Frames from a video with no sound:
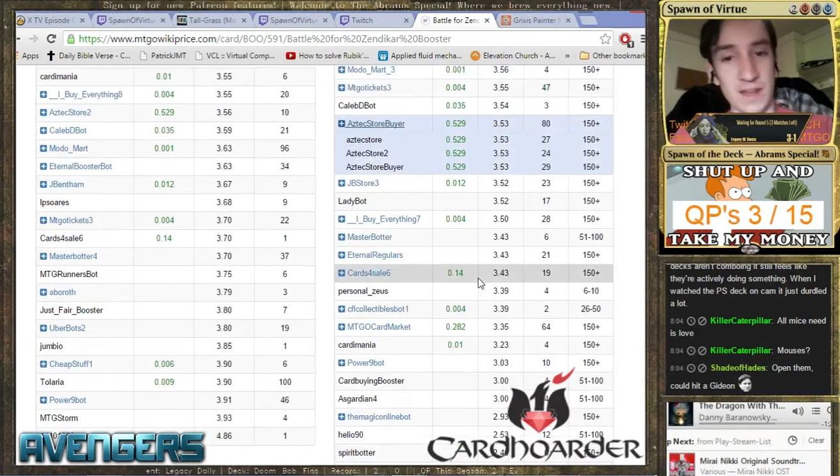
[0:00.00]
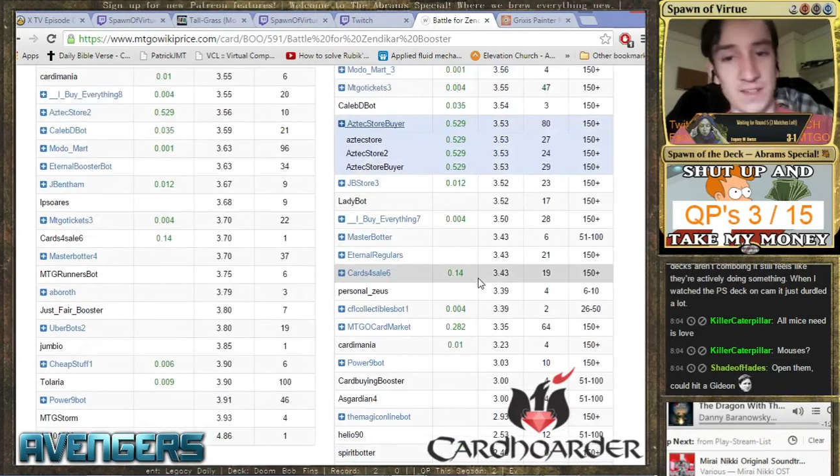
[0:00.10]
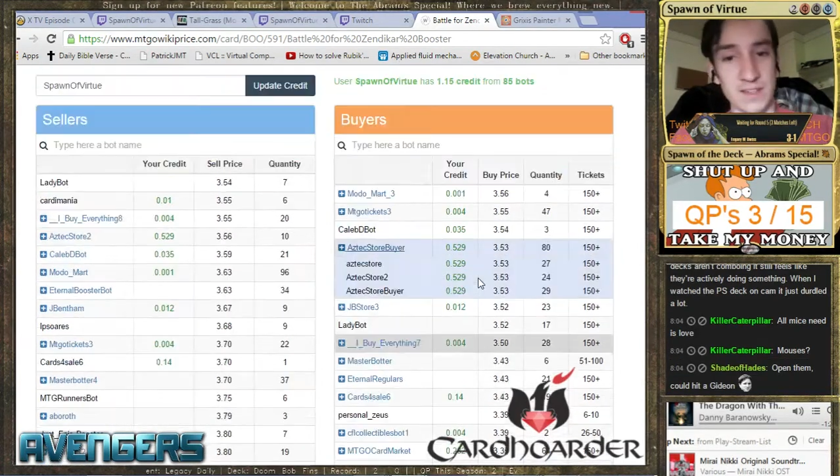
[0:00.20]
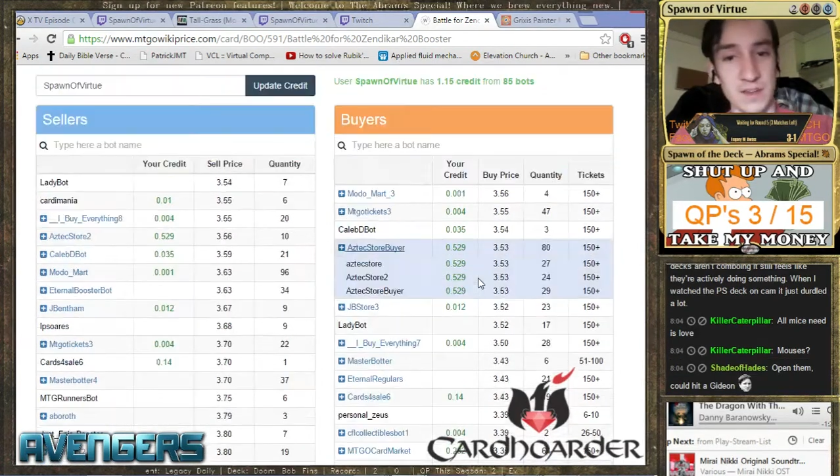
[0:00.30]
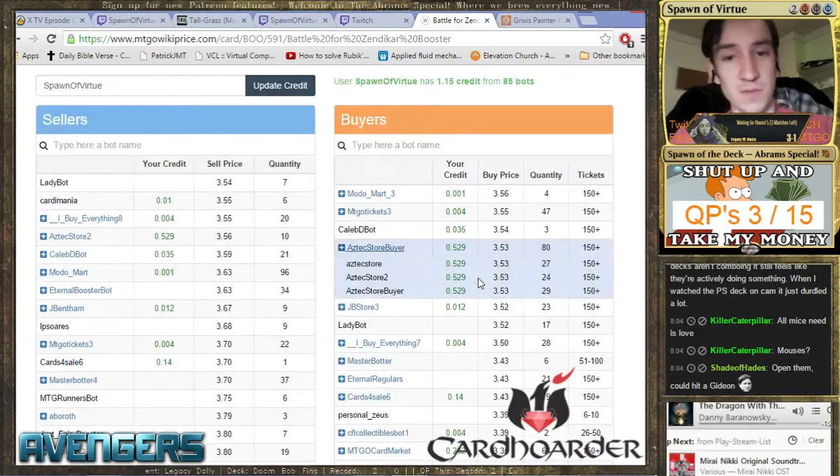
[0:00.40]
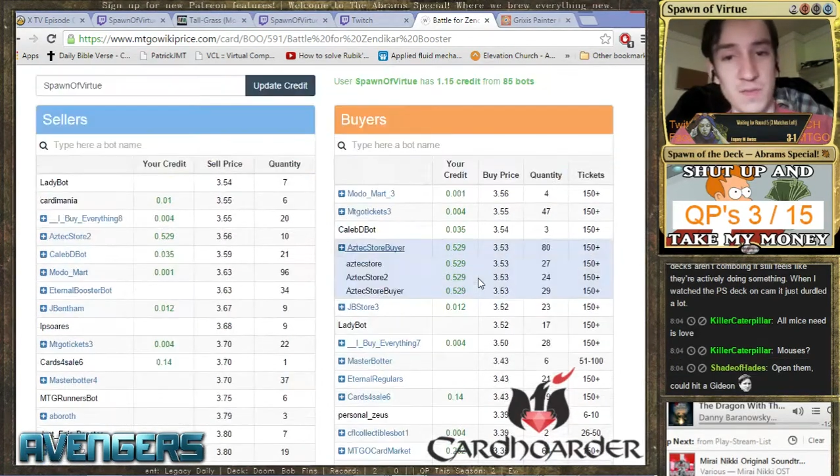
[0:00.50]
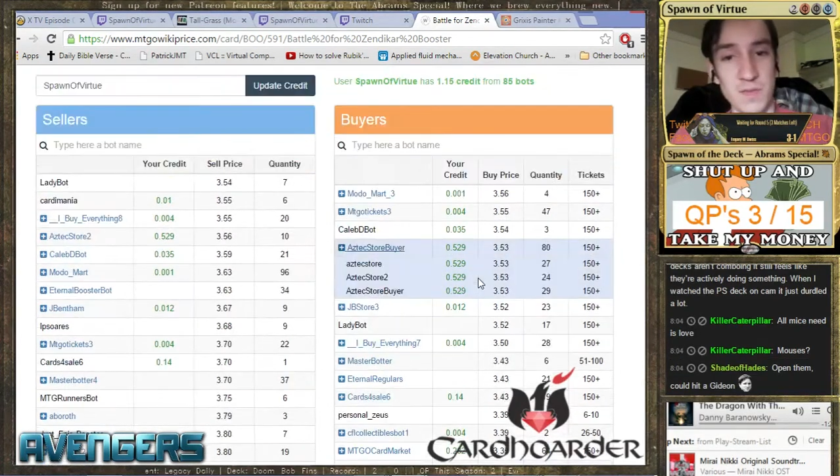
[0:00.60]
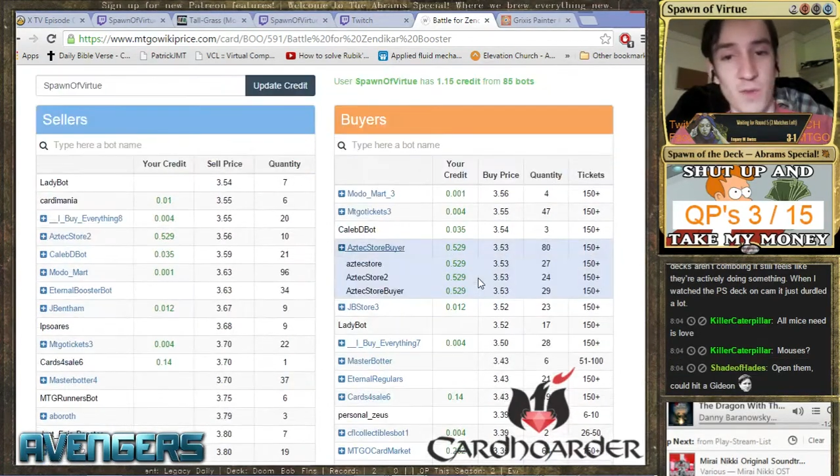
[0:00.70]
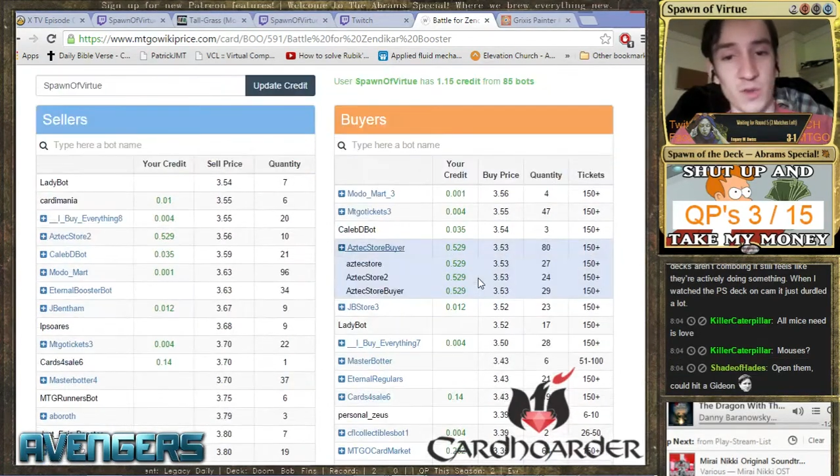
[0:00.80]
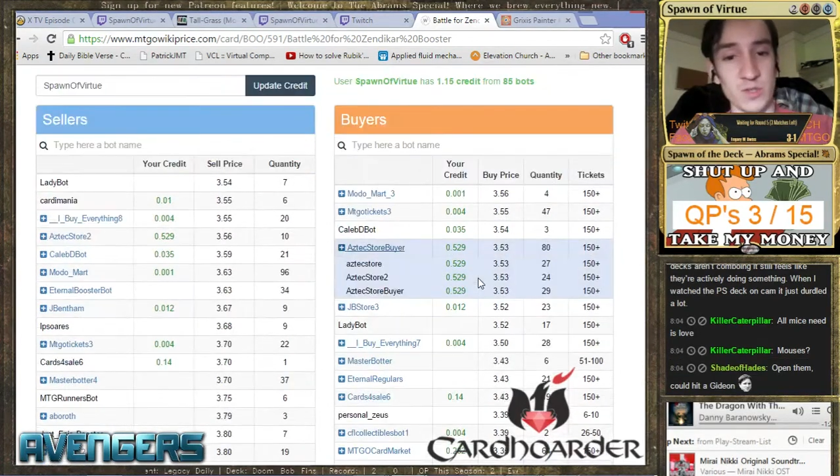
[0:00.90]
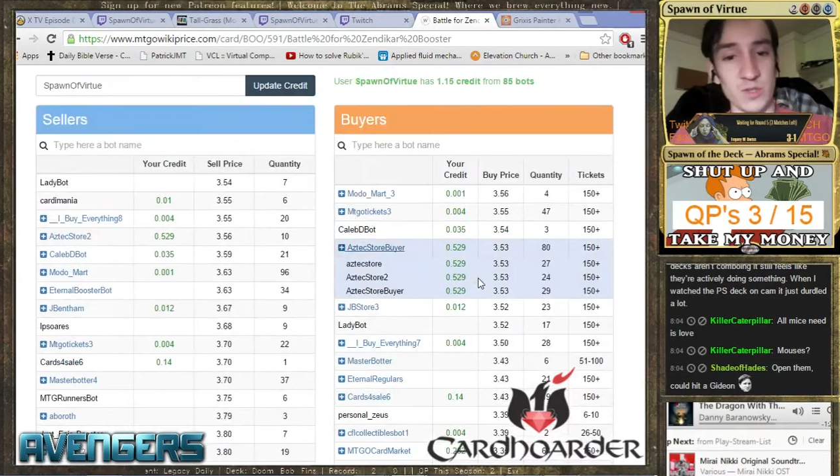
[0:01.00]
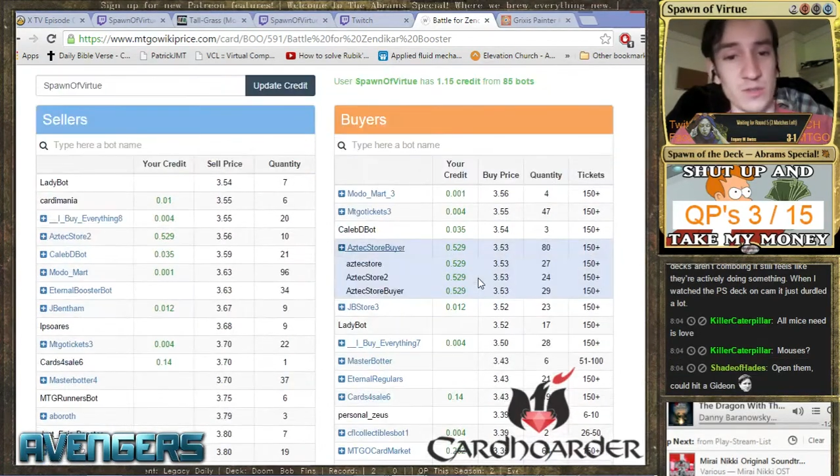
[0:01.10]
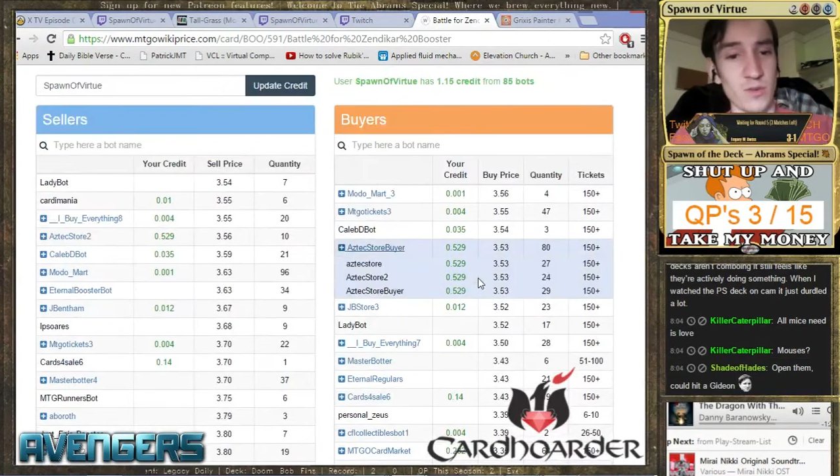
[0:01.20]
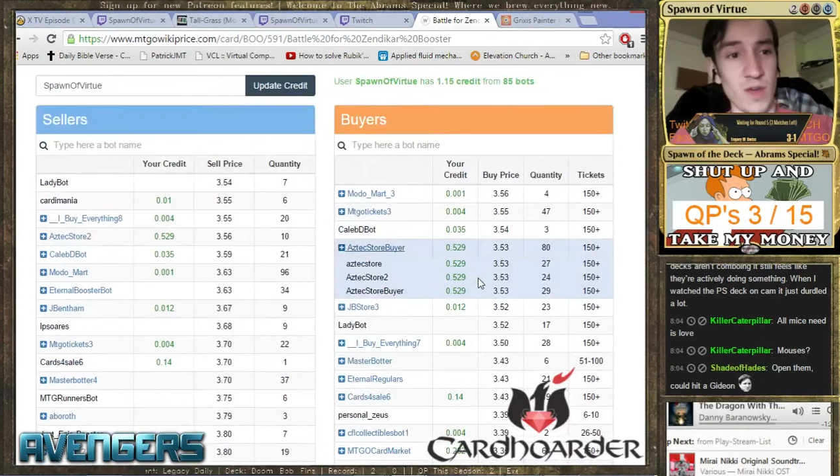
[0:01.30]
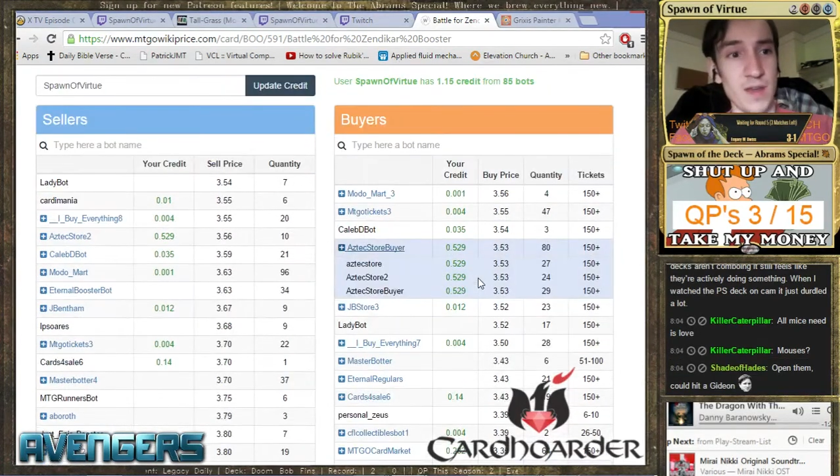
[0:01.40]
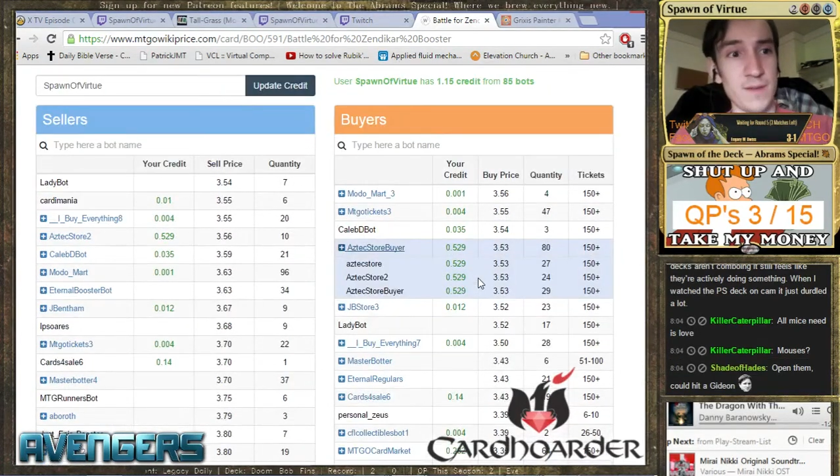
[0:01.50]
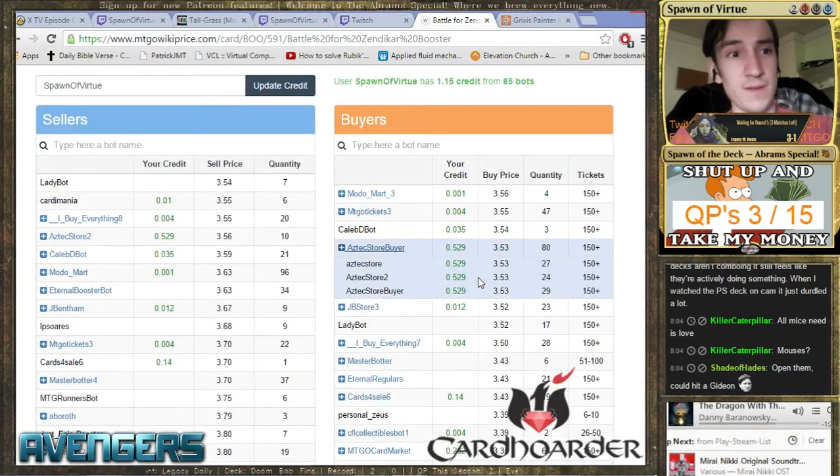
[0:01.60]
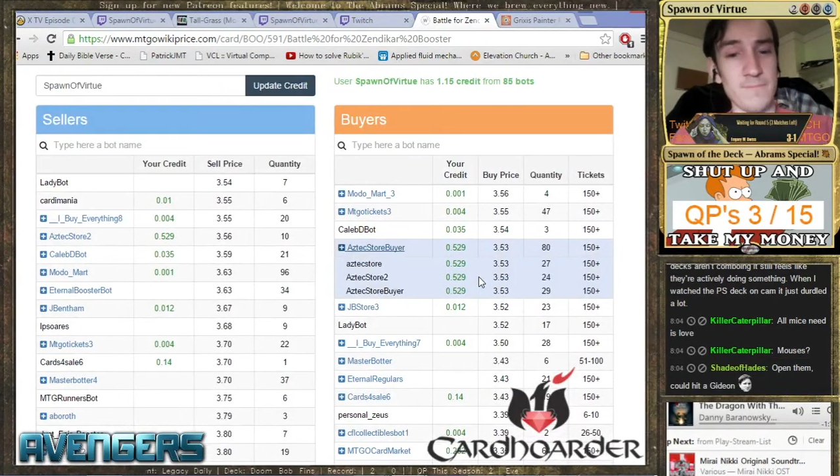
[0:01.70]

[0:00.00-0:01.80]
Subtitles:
it's going to be partial cred.